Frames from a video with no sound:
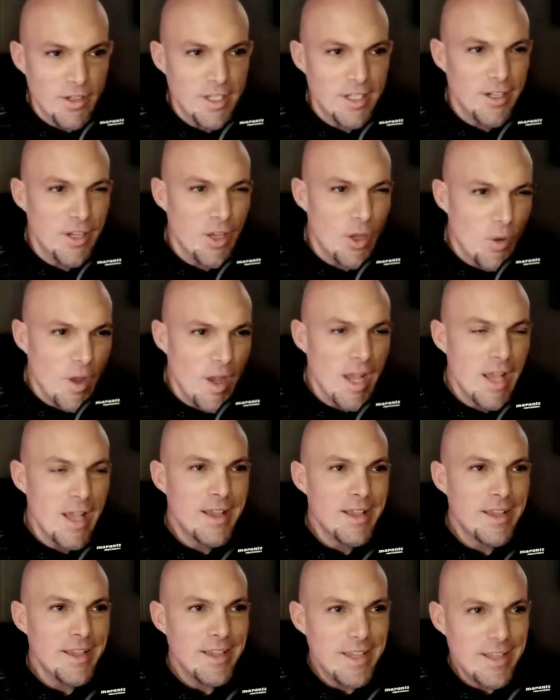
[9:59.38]

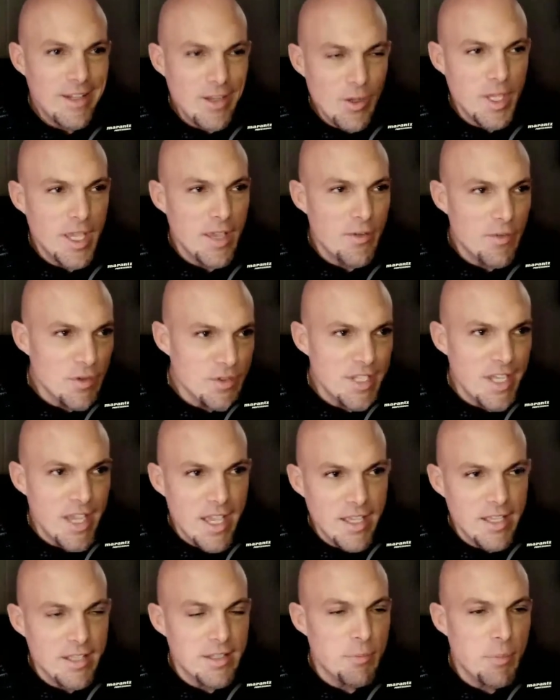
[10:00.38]
Give or
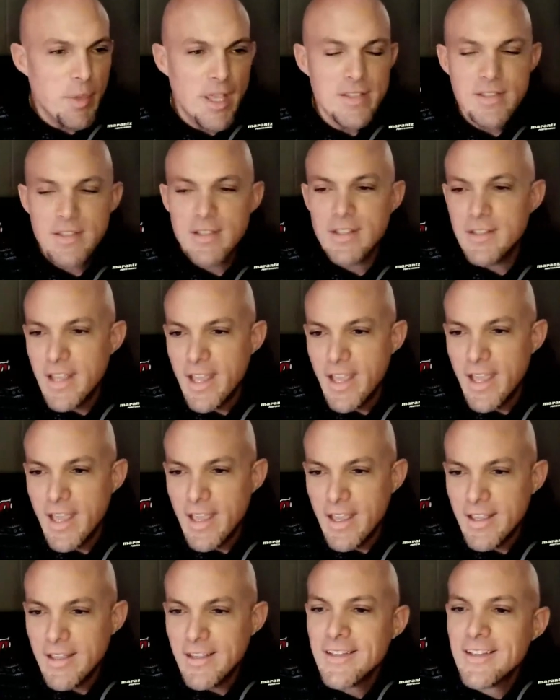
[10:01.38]
take, it depends on the
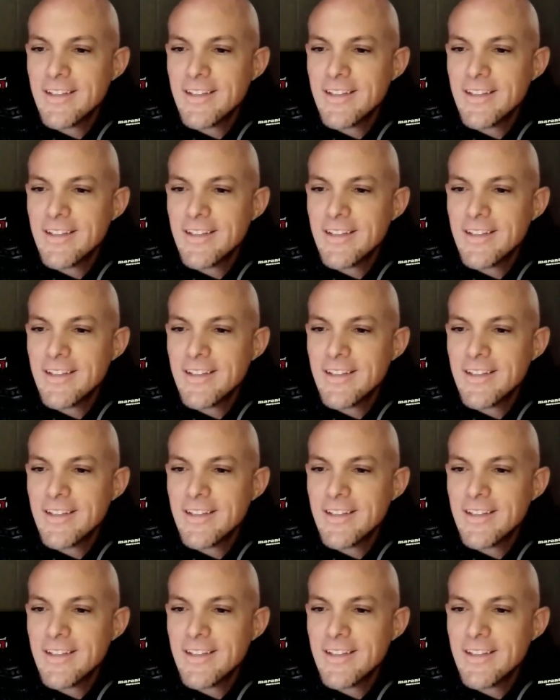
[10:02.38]
day.